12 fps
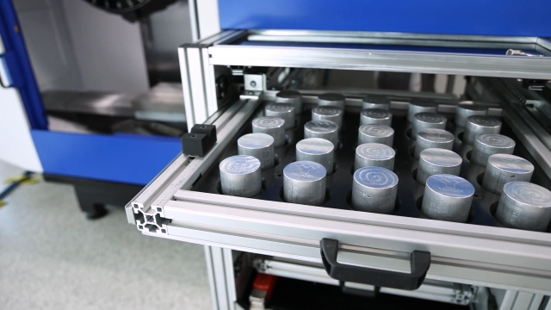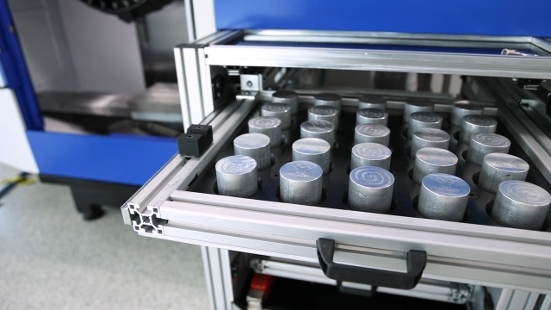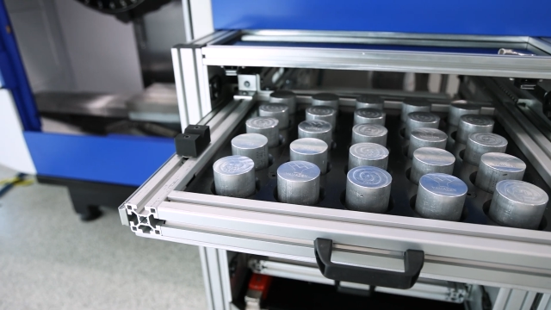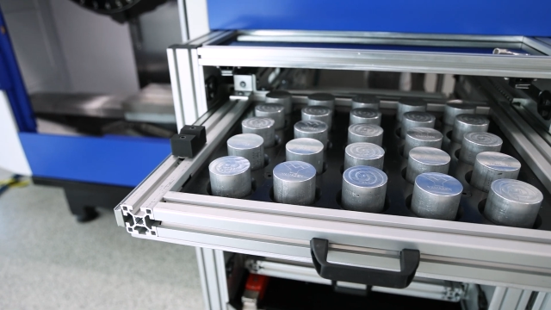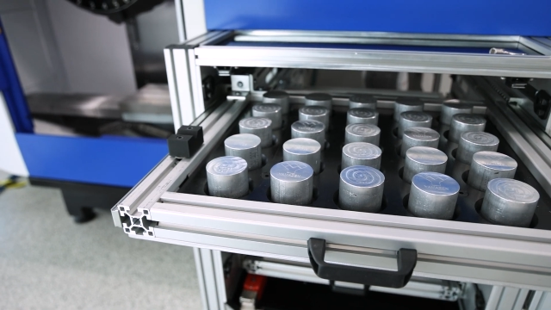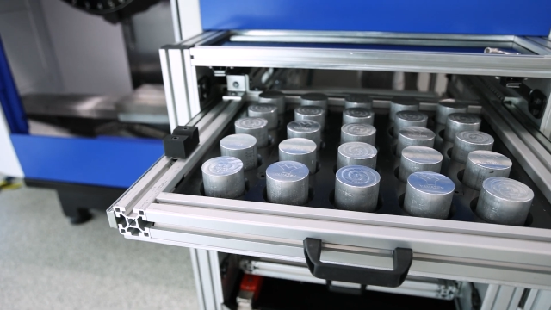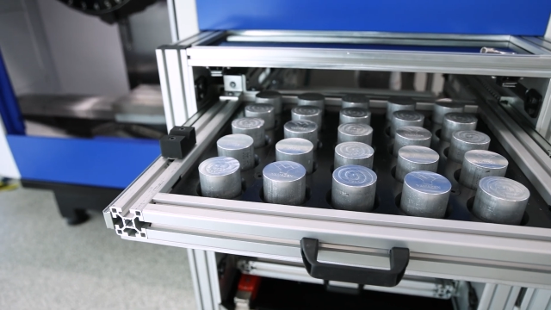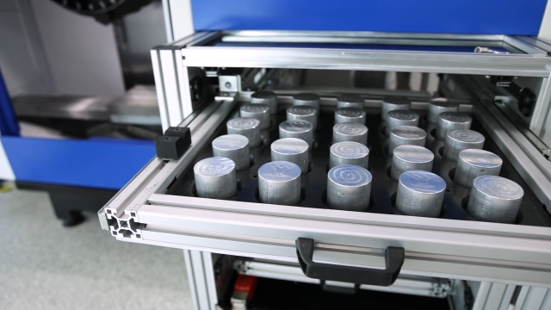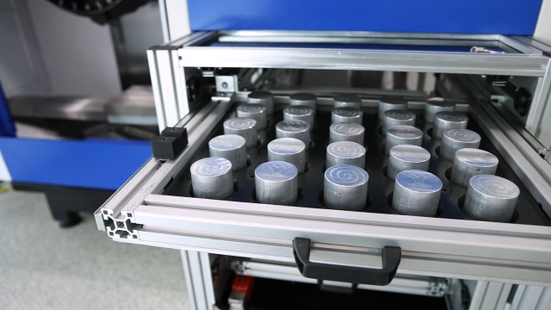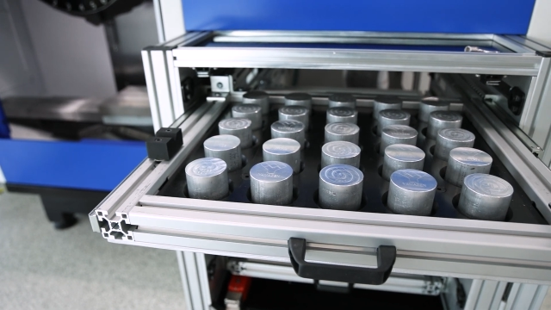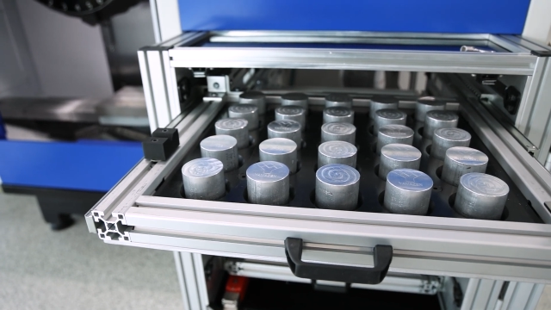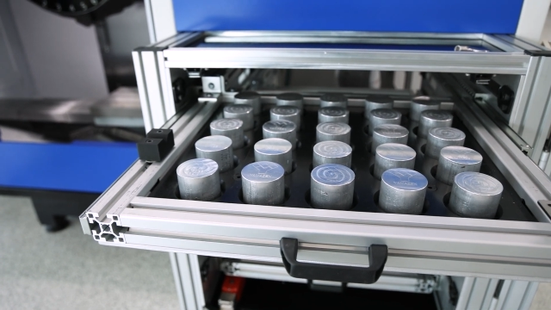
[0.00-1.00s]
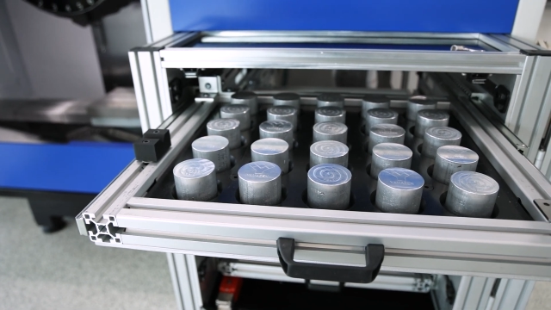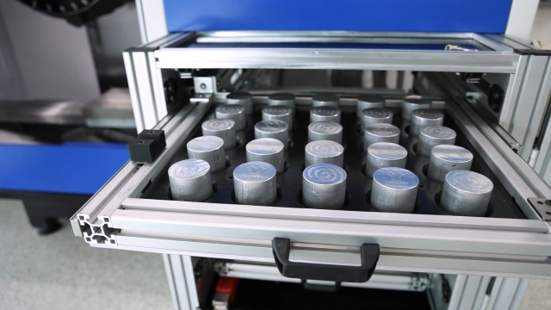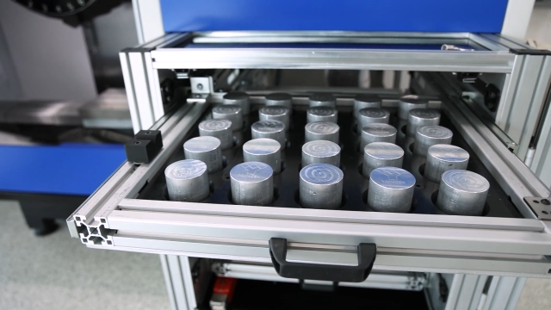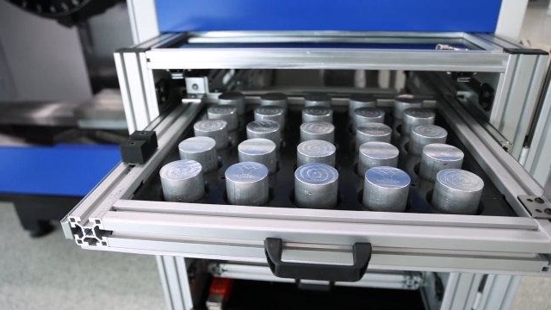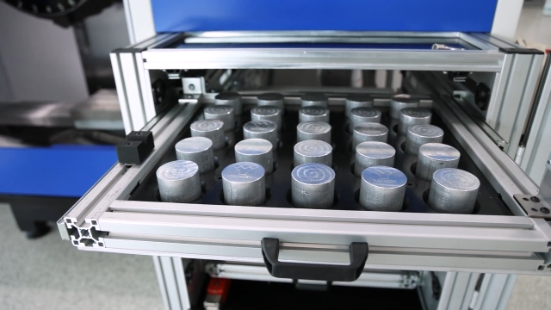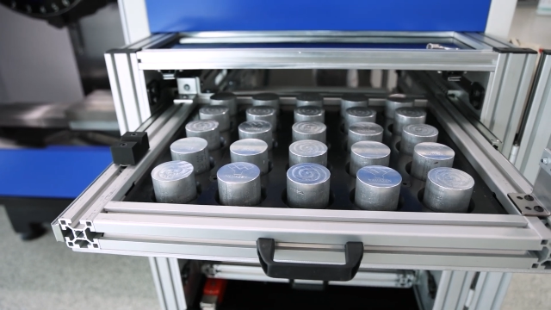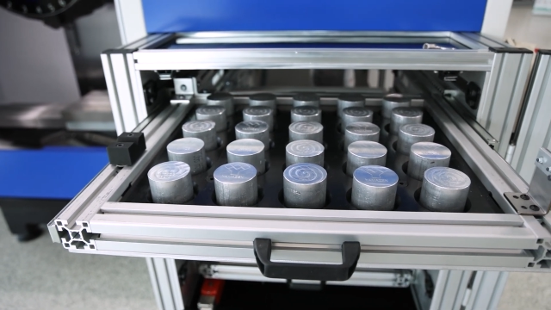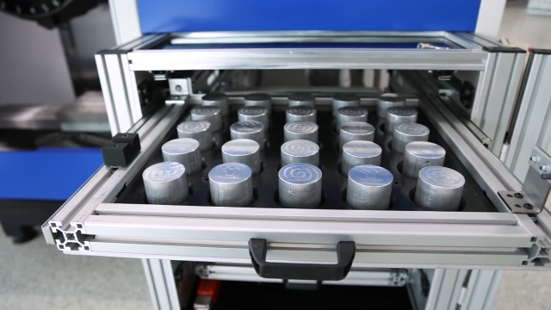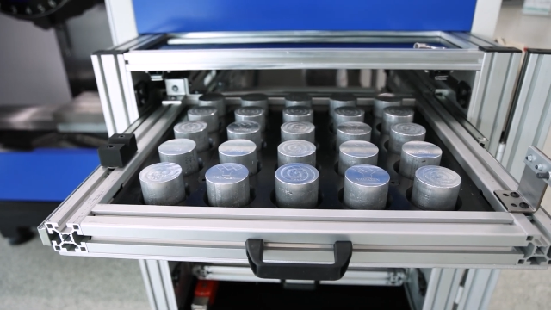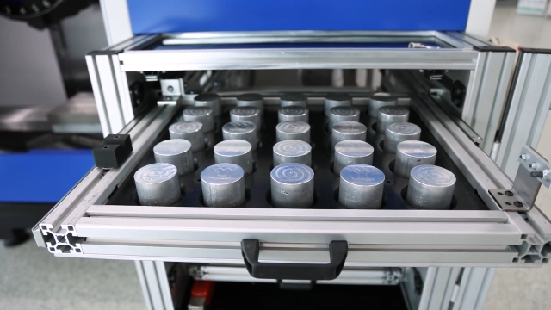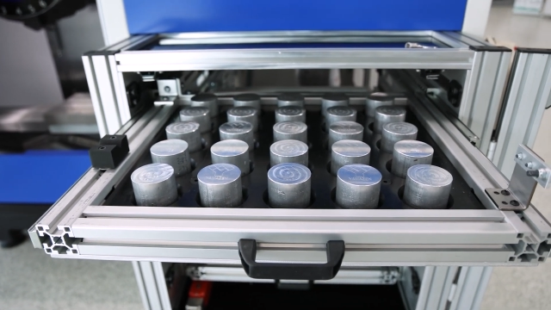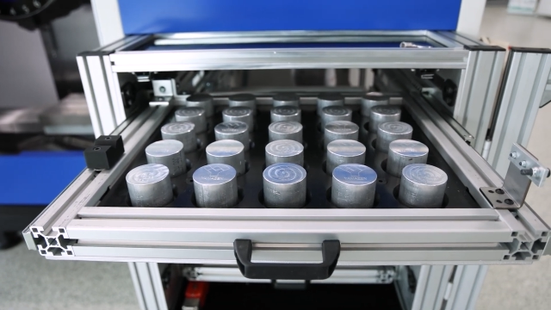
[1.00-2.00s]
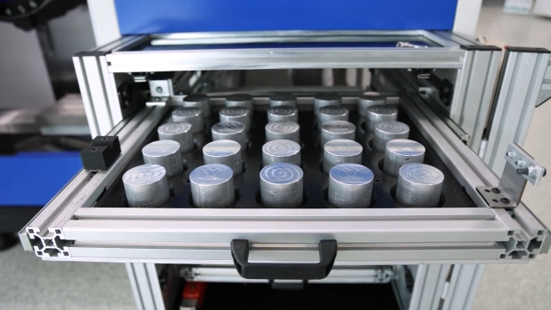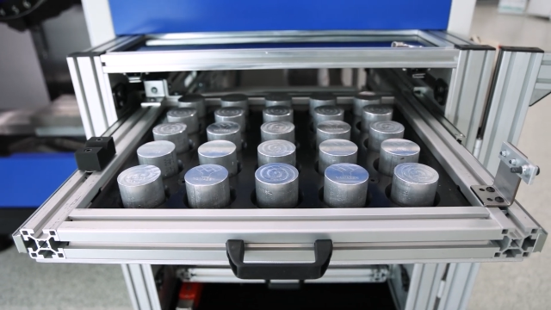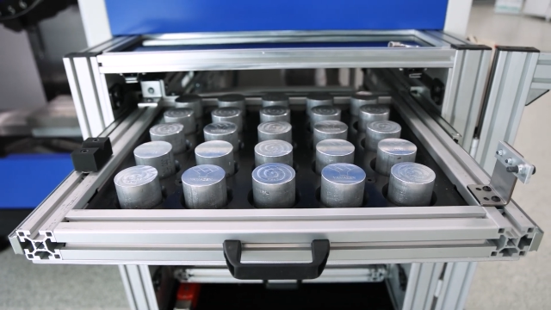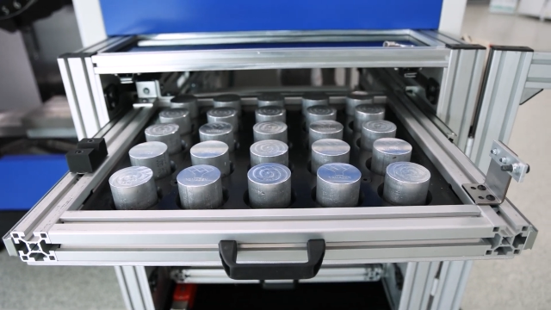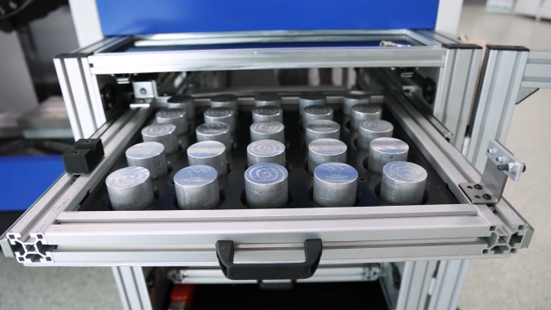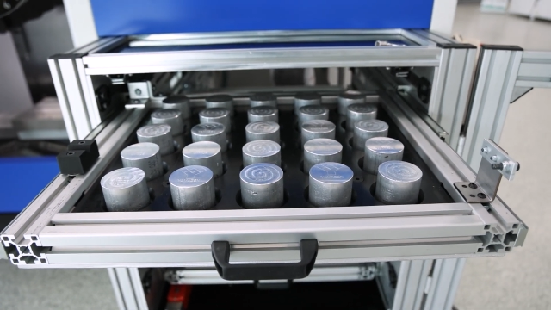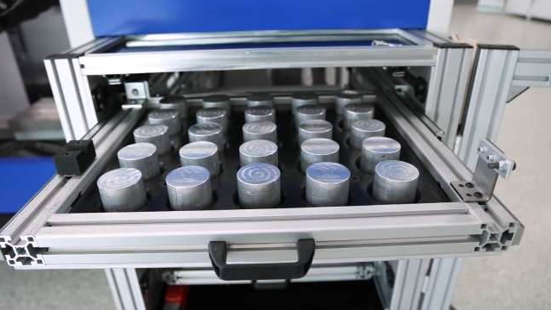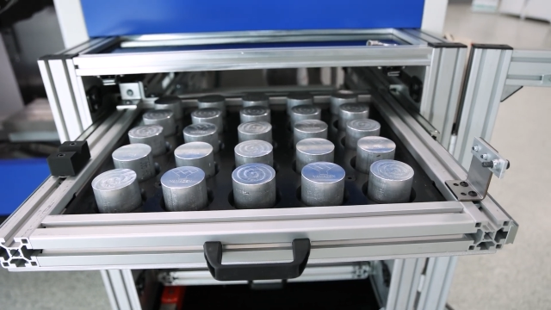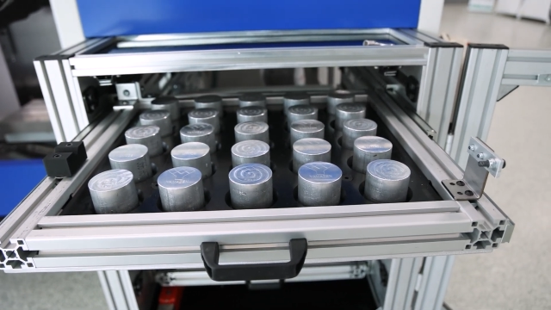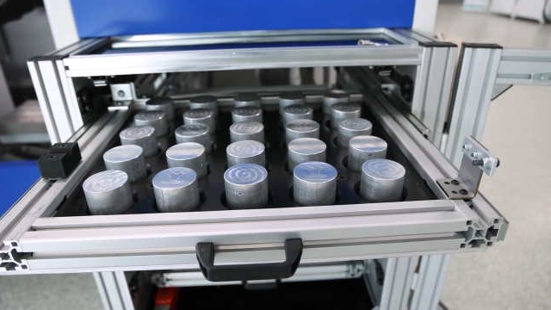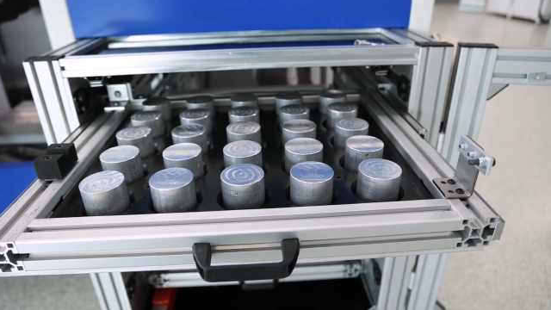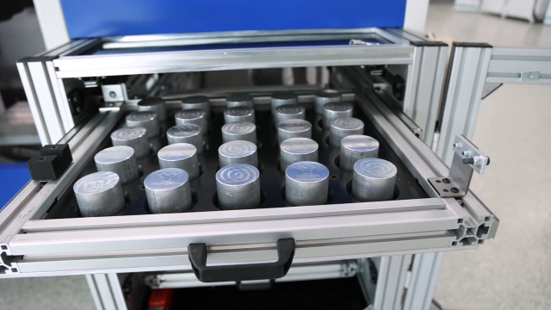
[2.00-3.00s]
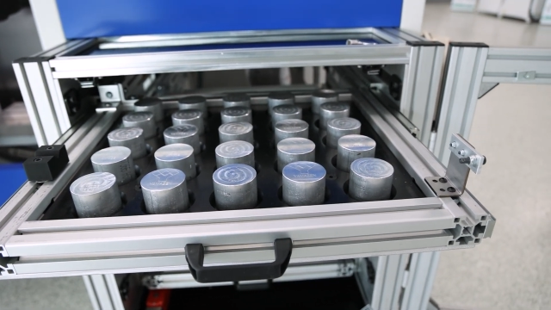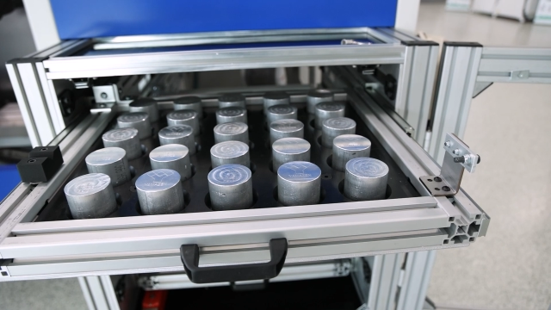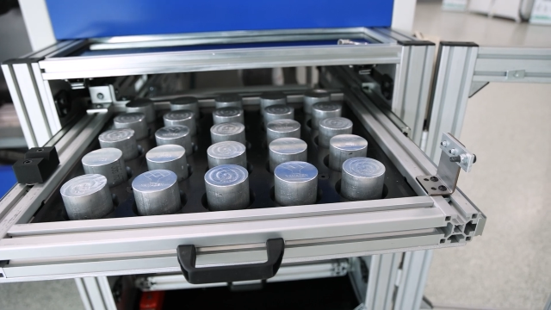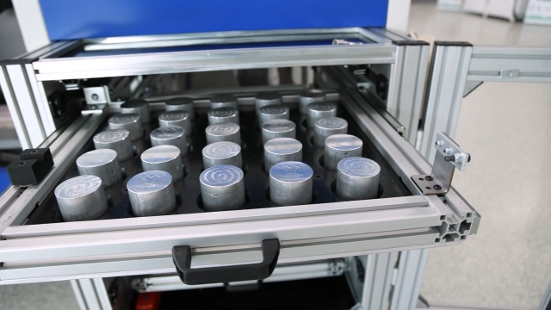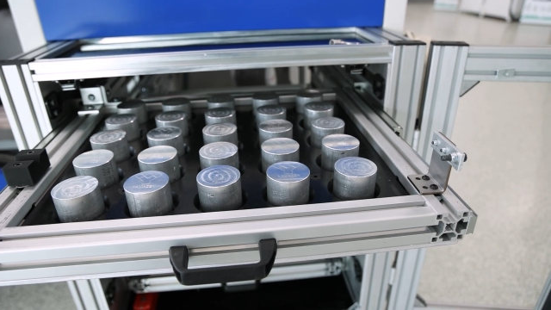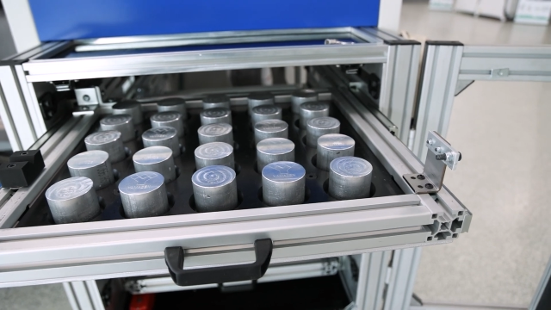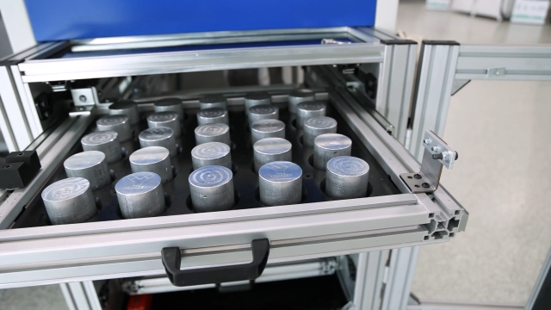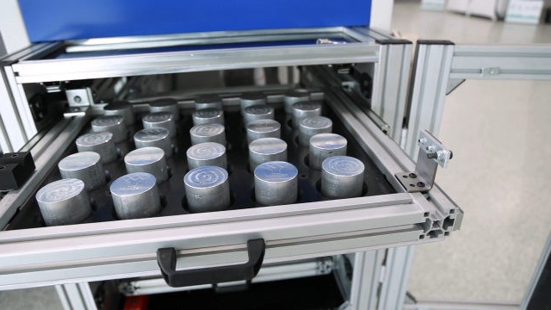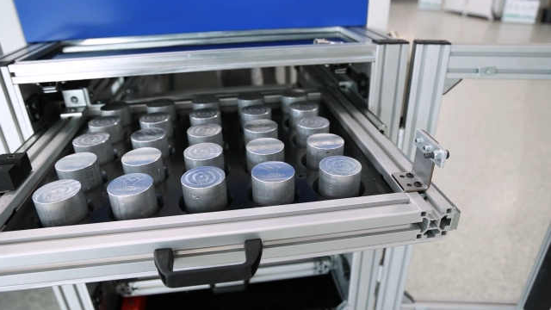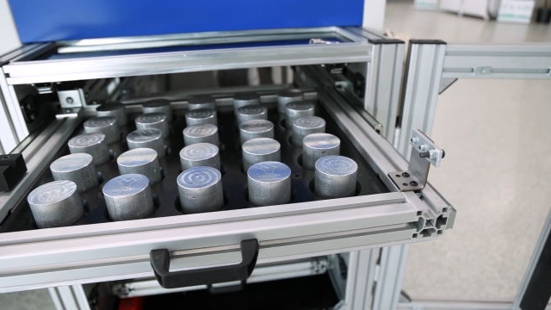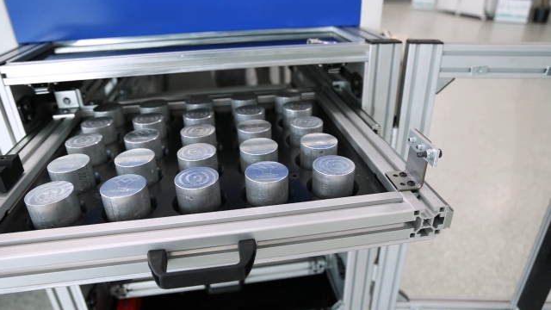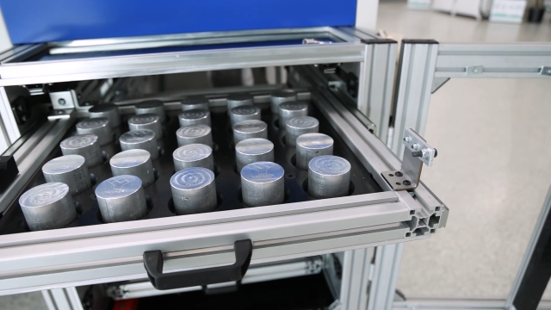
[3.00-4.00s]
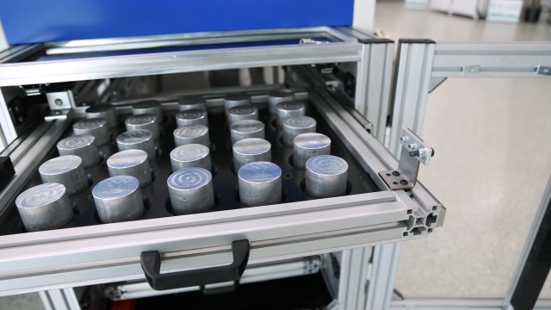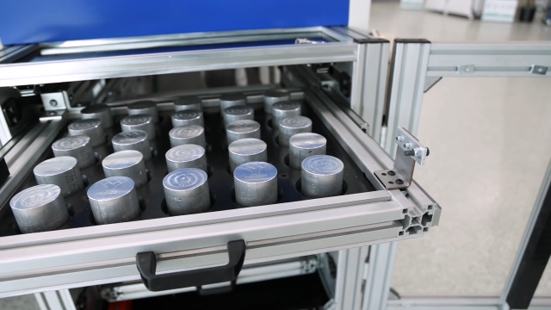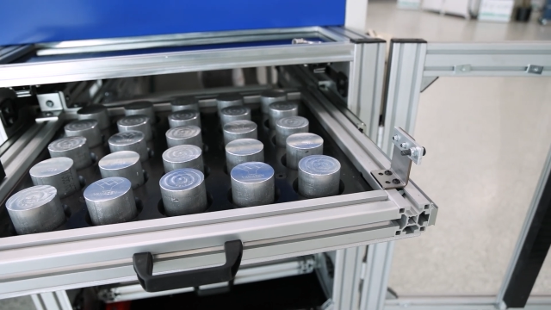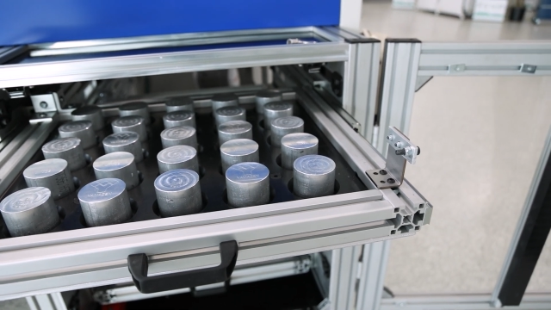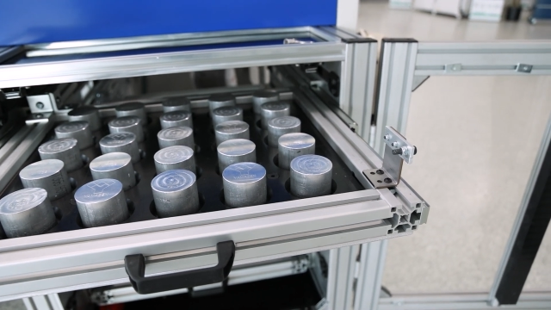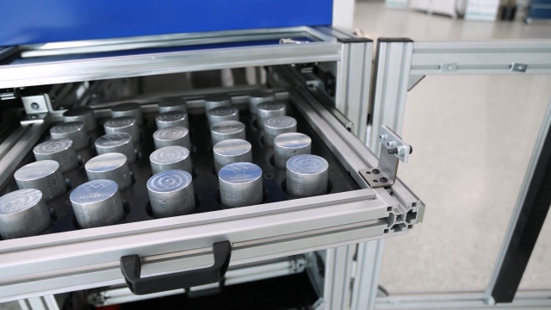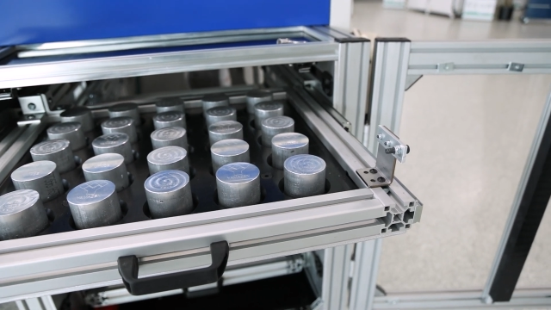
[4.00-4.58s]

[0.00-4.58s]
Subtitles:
(no speaker visible)